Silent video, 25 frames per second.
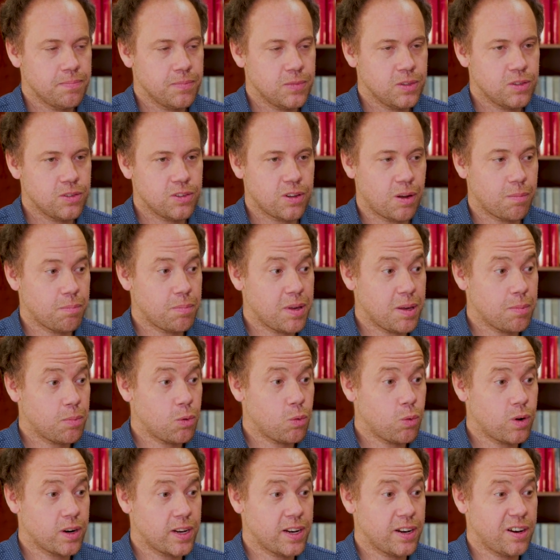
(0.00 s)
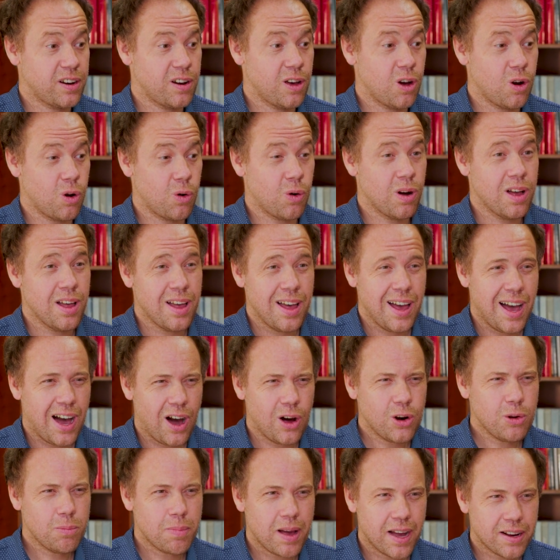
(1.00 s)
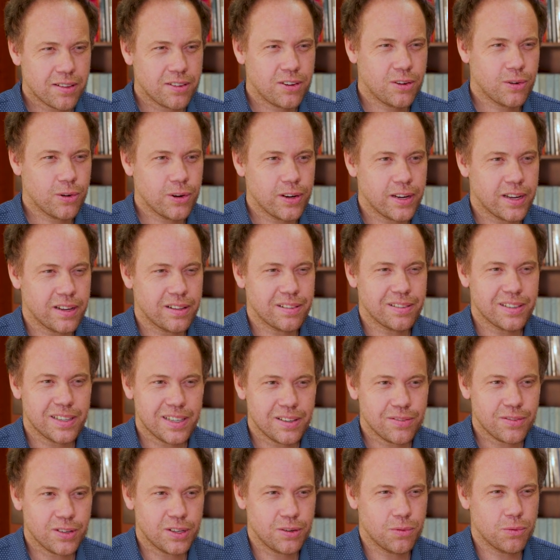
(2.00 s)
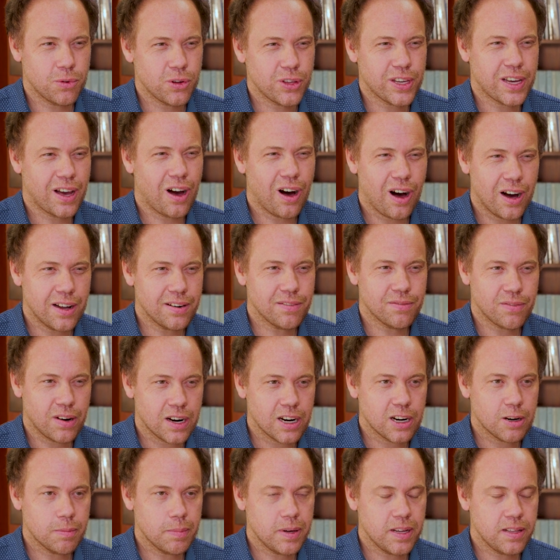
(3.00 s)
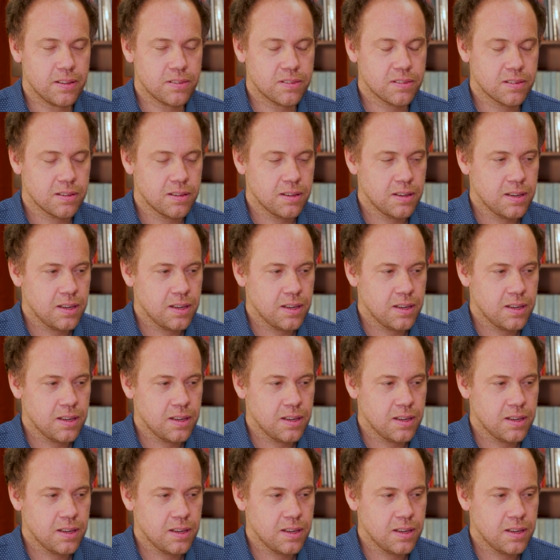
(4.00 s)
Some people wanting to know, how do bacteria live in really hot environments?